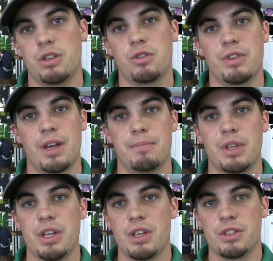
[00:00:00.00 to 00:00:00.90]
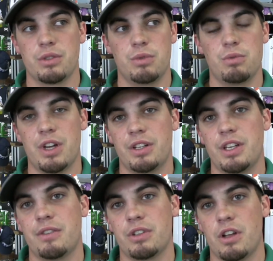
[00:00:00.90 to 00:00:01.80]
U of M. So we wanted to
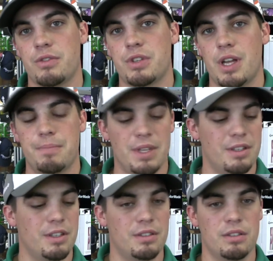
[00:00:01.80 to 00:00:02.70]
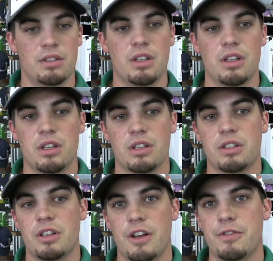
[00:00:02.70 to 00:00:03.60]
have a golf shop that can
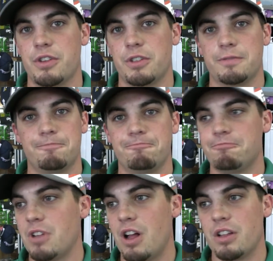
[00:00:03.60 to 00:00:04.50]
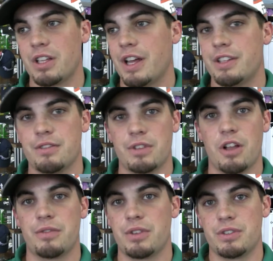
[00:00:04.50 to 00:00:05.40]
cover all kinds of
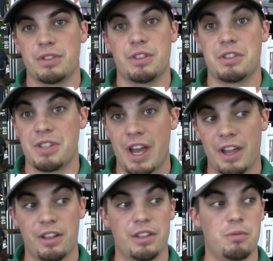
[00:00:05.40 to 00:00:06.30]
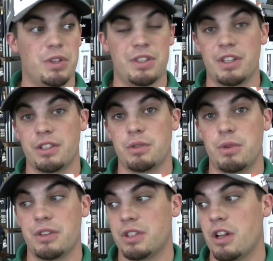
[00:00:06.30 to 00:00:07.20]
golfers and their style and what they like to
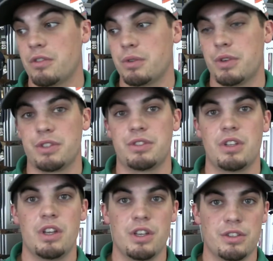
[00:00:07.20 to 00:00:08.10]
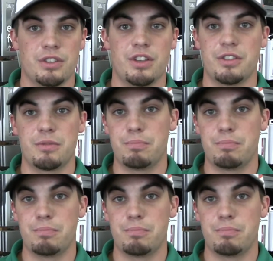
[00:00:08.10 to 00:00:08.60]
wear on the golf course, such as